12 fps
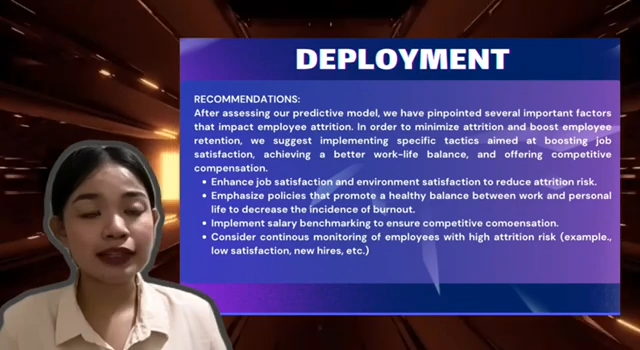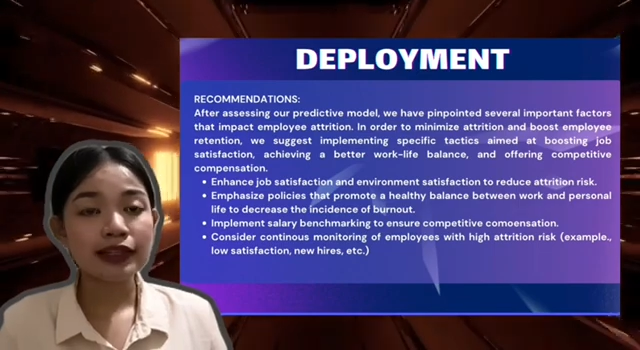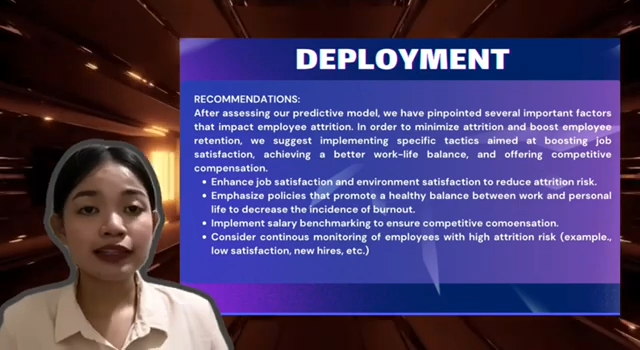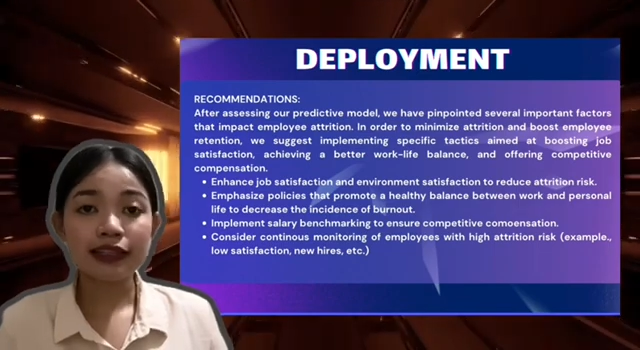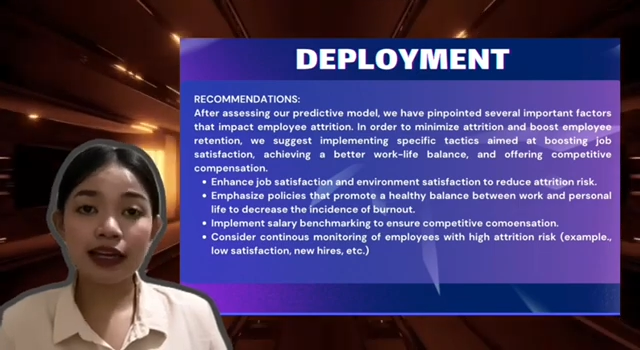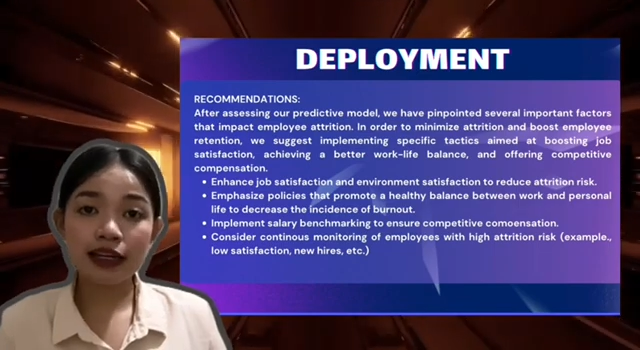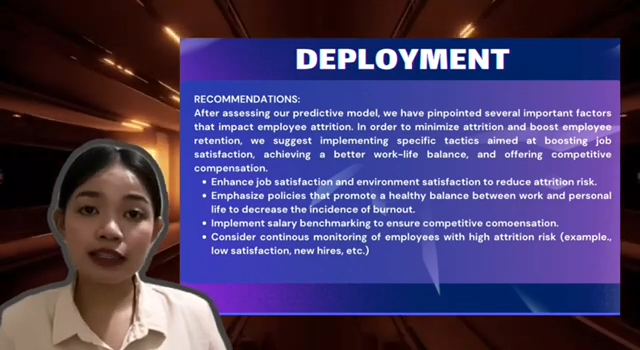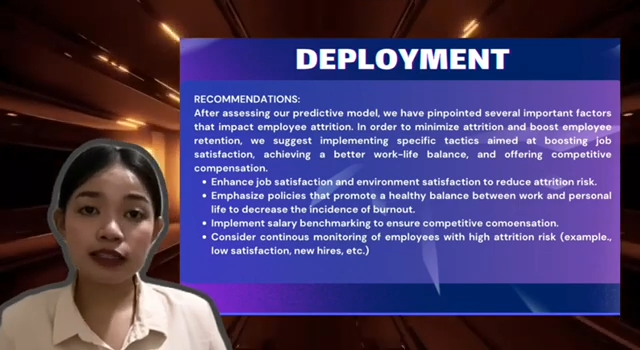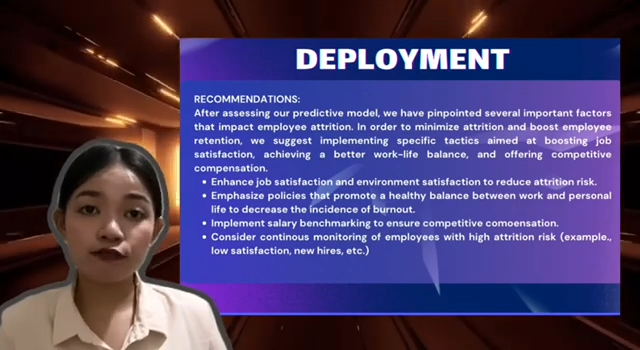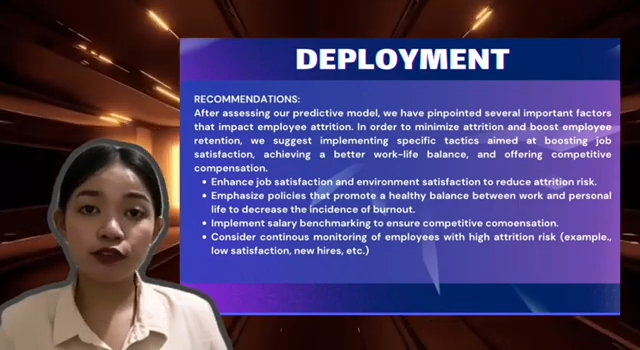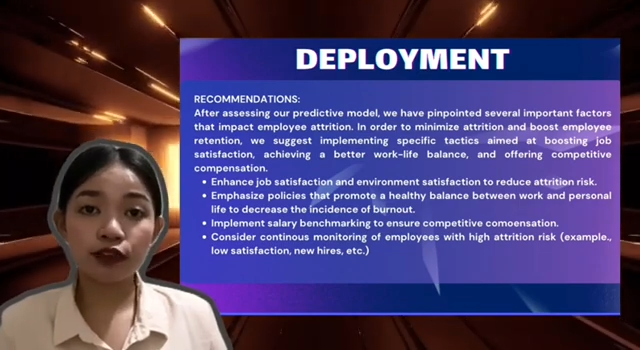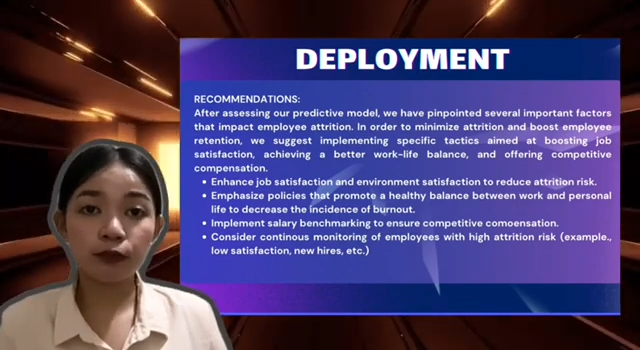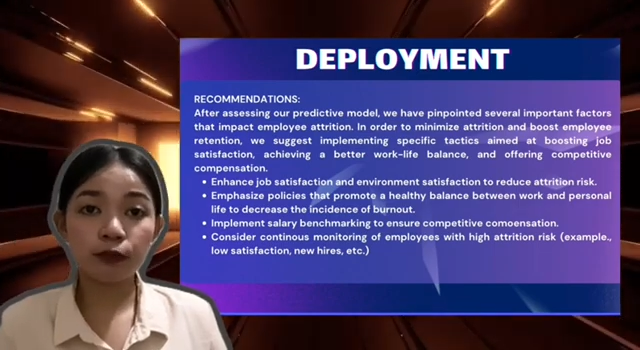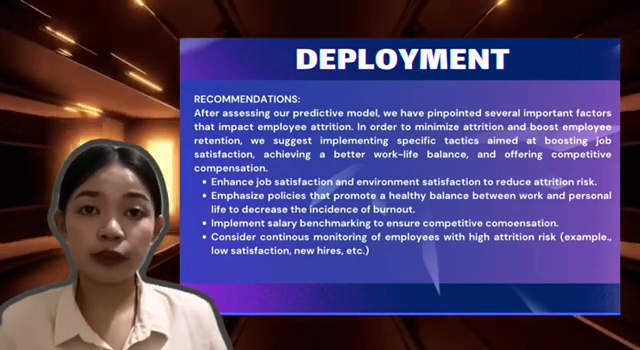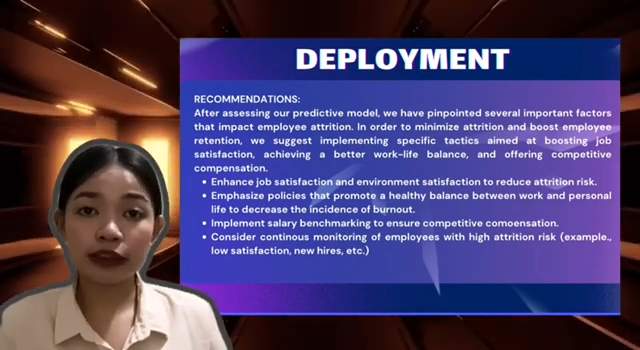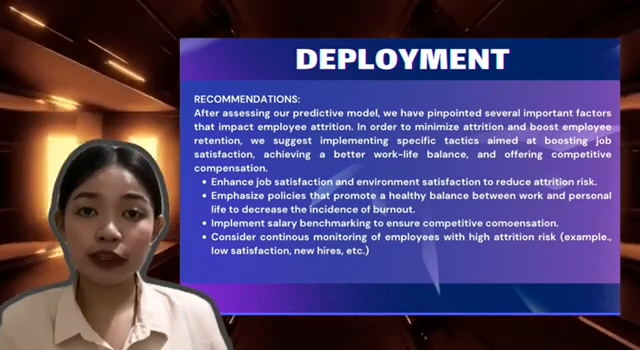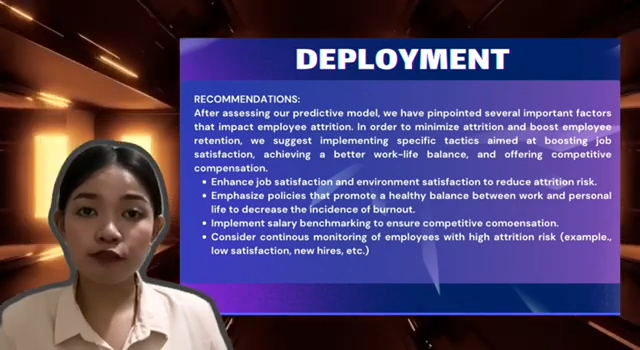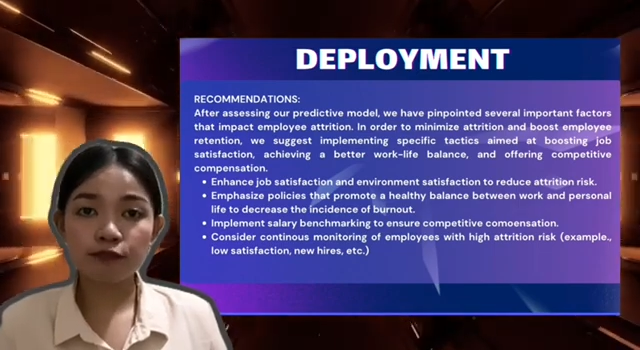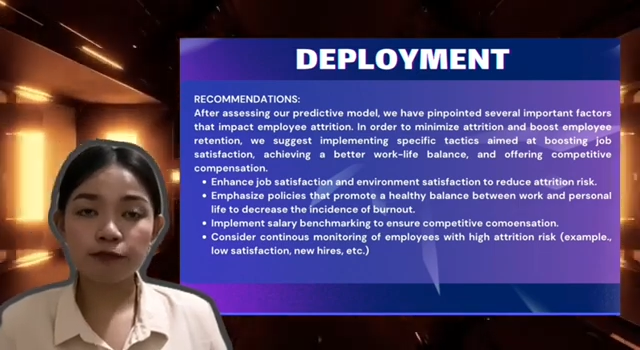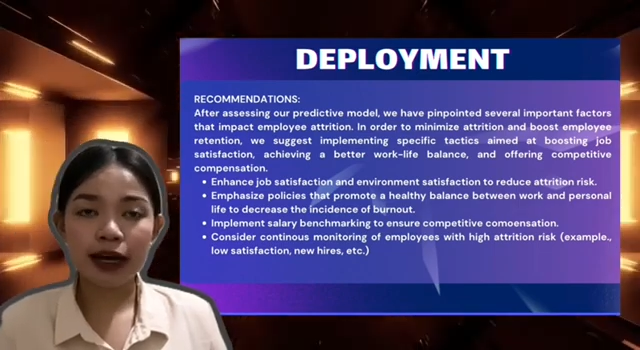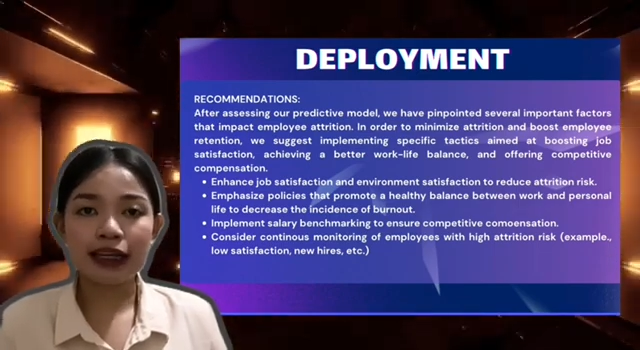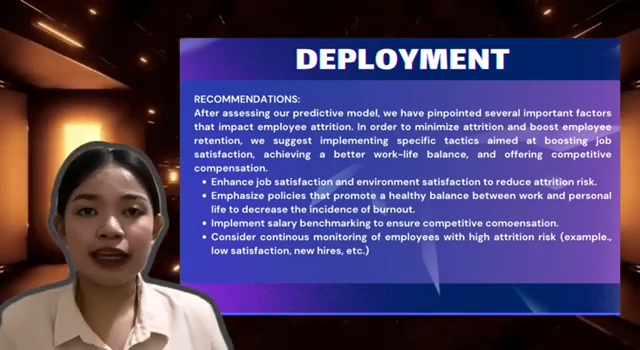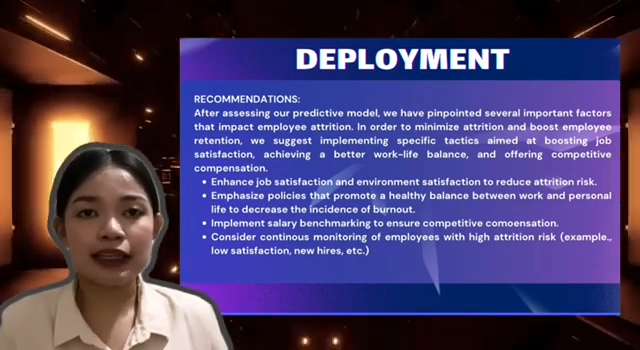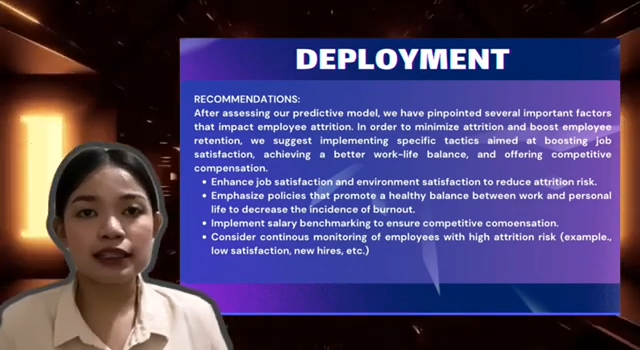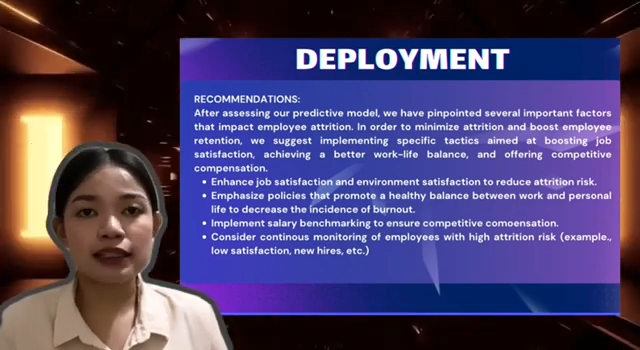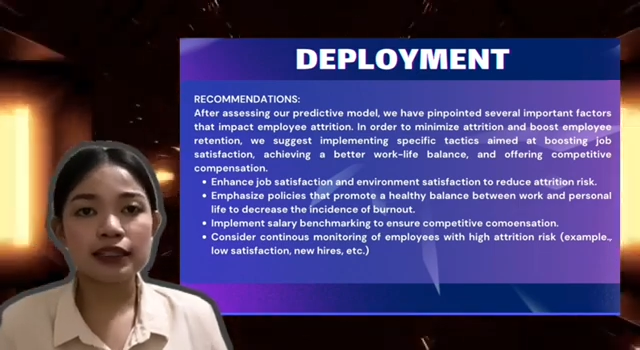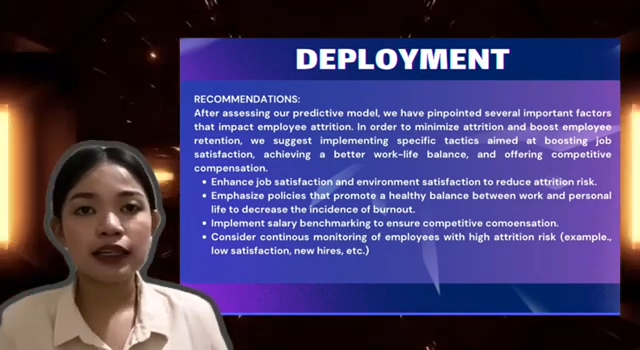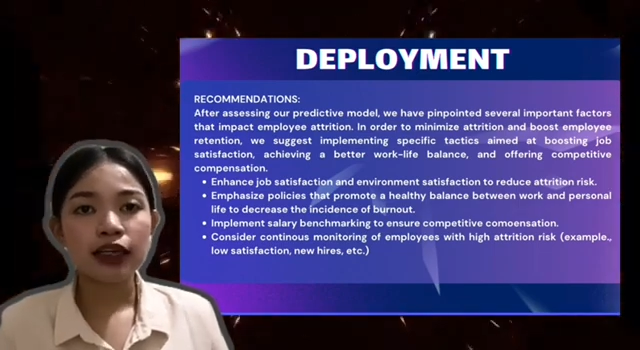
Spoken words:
Next is for the work-life balance.